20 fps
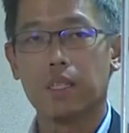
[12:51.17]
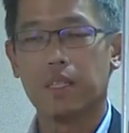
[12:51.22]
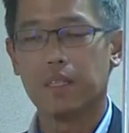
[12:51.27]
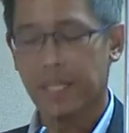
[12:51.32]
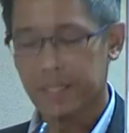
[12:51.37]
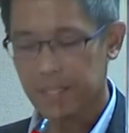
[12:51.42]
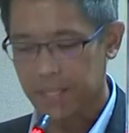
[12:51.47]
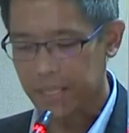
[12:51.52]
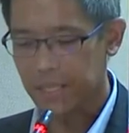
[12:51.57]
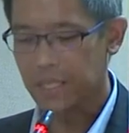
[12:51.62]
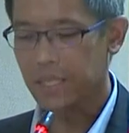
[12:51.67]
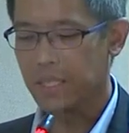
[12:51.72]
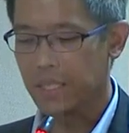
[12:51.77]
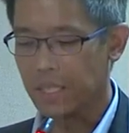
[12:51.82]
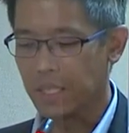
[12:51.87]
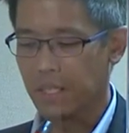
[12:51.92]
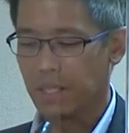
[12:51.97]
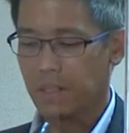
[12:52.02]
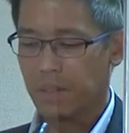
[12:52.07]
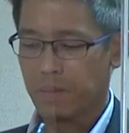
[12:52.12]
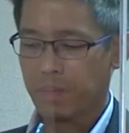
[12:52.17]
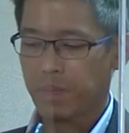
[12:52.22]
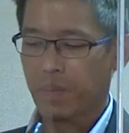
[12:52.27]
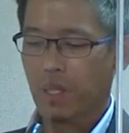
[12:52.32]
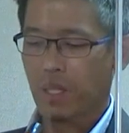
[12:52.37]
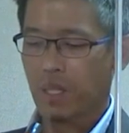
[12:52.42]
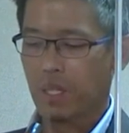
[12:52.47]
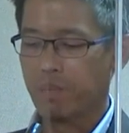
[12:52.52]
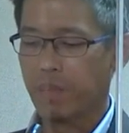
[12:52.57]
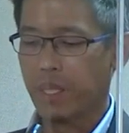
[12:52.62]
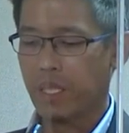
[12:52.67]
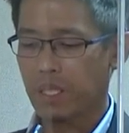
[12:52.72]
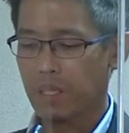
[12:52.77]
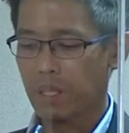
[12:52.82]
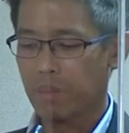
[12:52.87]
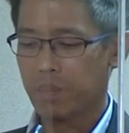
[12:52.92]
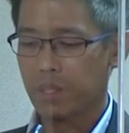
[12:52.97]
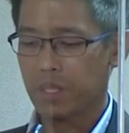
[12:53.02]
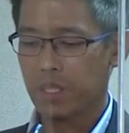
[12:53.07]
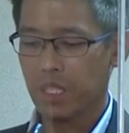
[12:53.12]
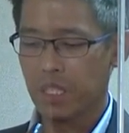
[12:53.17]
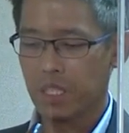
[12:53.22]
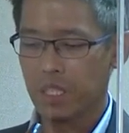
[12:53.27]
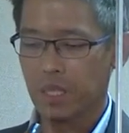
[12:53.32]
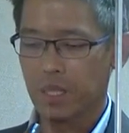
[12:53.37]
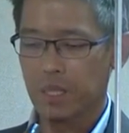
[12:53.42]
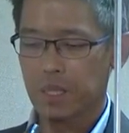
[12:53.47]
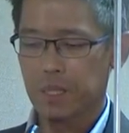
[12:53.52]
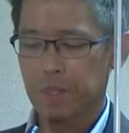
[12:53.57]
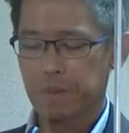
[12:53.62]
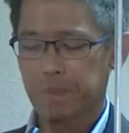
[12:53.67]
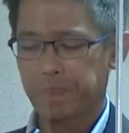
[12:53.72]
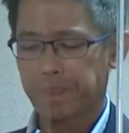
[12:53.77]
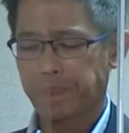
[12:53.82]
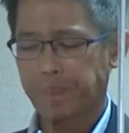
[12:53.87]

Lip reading: necessity of medical procedures.